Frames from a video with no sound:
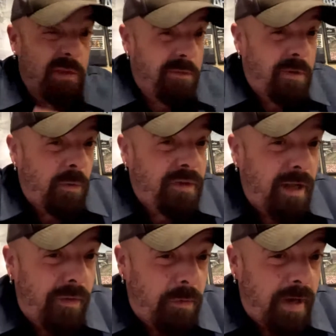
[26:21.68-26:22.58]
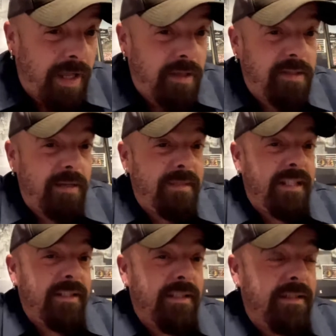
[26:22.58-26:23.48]
don't tell everybody this that I'm
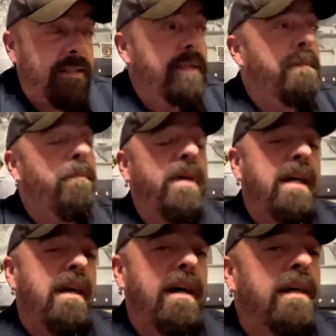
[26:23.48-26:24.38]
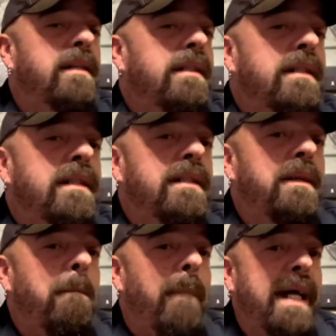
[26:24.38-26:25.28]
telling you this, but
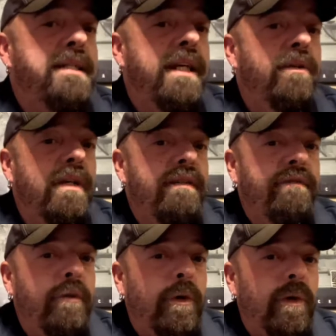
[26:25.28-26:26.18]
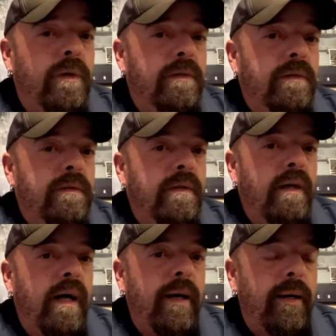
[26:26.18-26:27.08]
my secret for
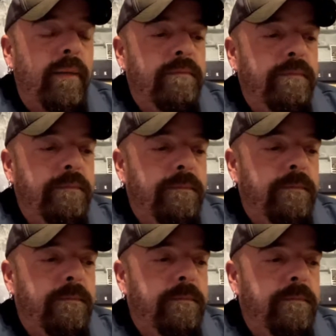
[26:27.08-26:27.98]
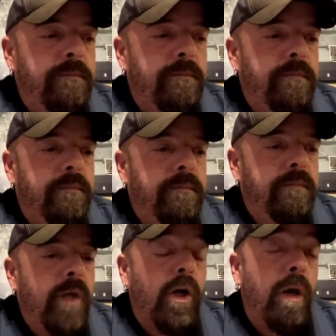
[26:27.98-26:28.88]
um,
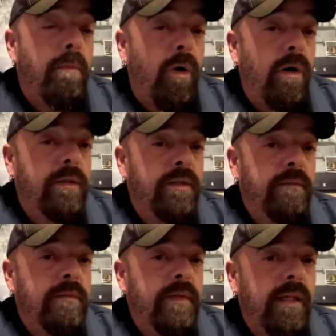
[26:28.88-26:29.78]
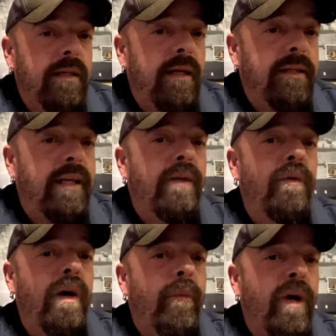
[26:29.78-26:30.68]
a good bark and getting a
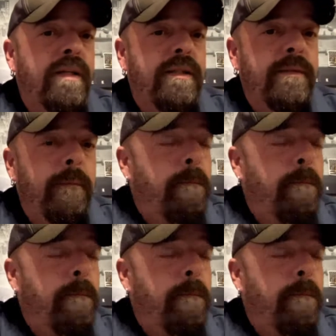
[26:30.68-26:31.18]
rub resting,